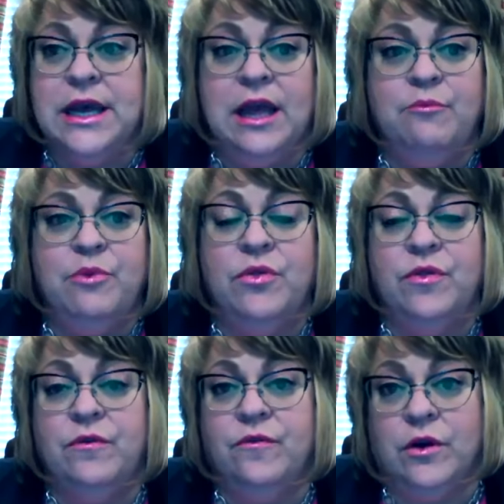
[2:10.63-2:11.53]
in both
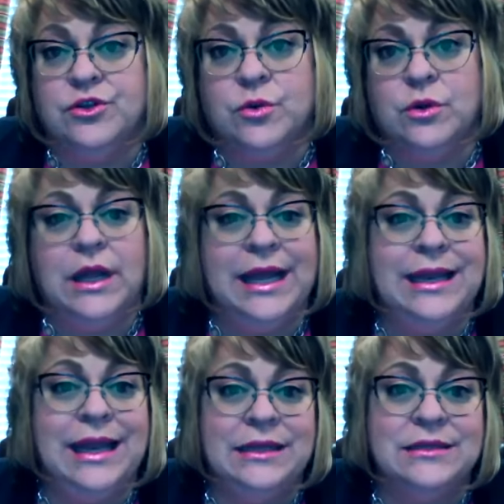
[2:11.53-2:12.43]
the virtual
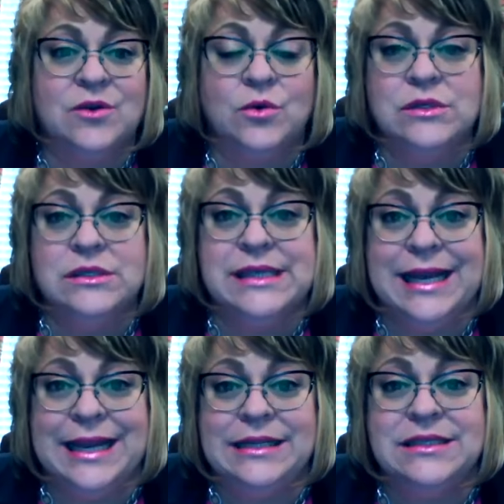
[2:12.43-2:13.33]
and in-school
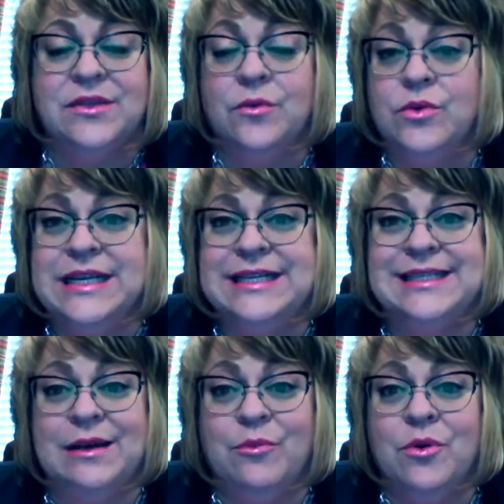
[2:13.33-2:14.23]
settings through
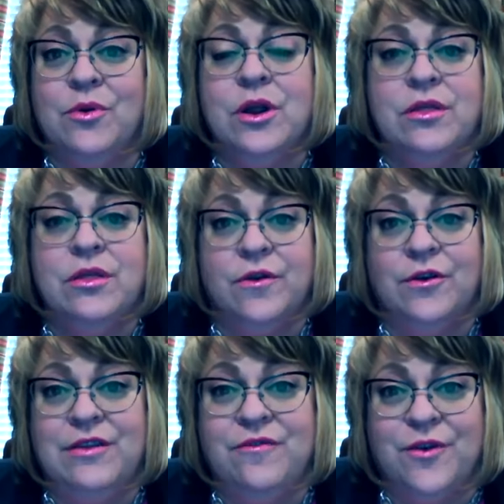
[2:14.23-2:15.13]
December
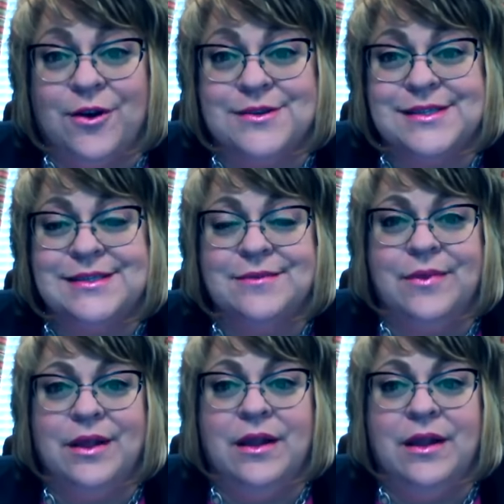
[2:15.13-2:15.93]
31st.